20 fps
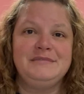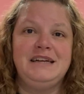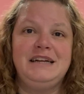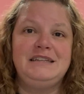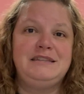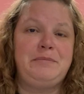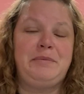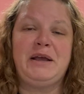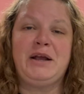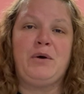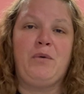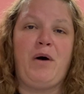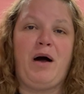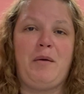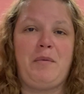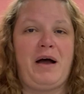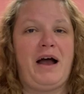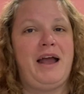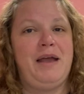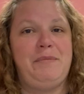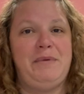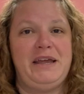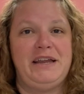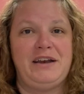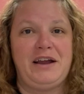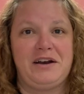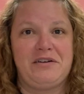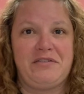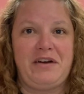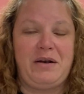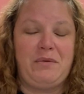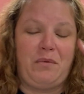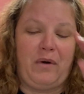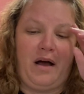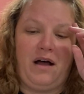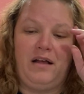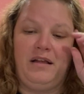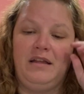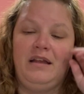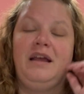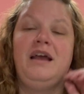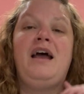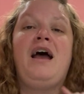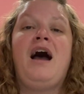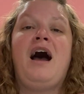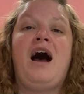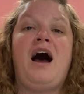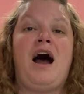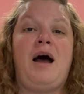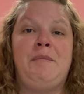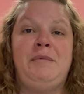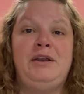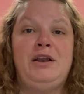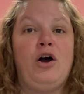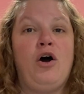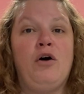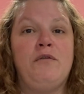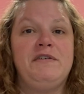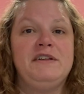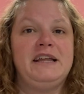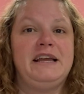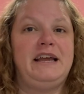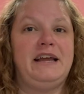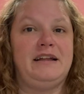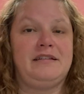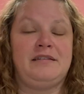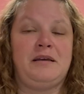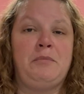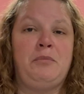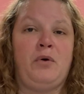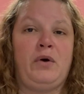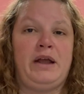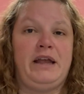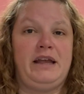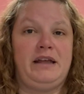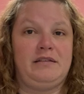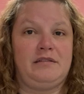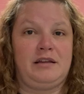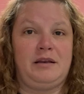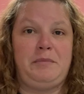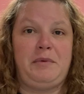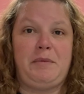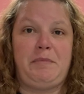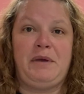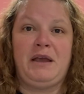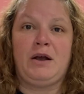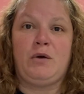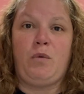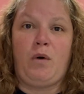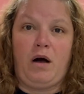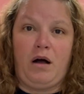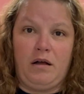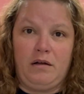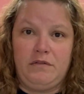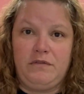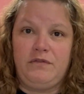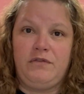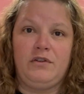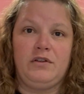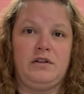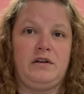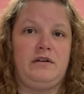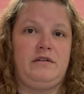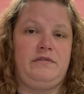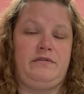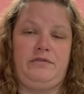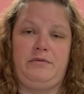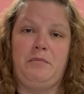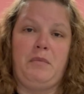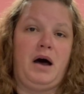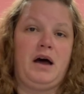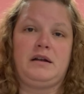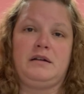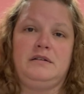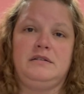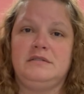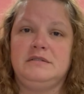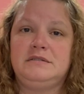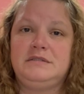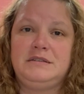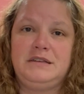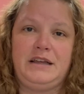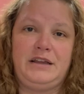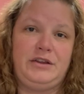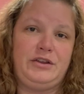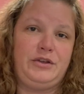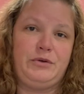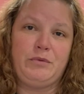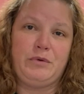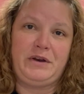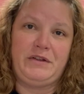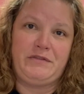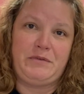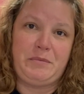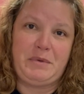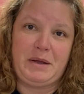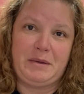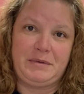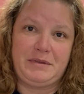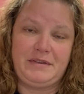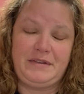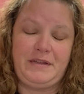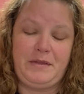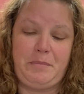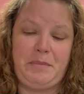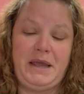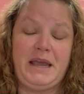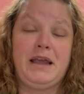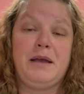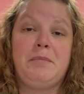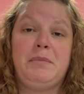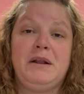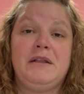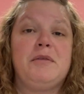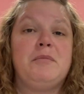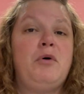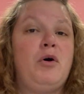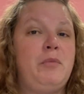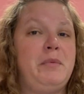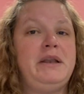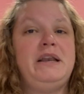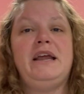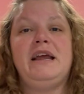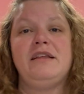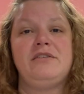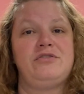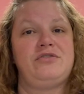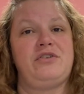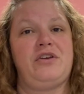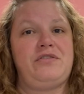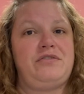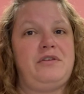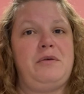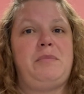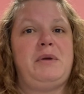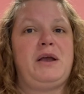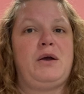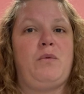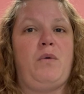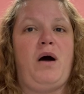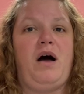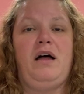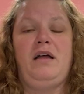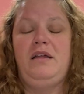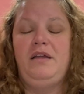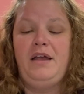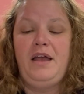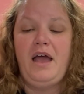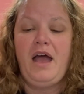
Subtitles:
It's a pink wall behind me and not a red wall. I mean, hopefully at some point it's going to be a pink wall full of models and you won't even be able to see the pink. But at the moment, it's just a pink wall.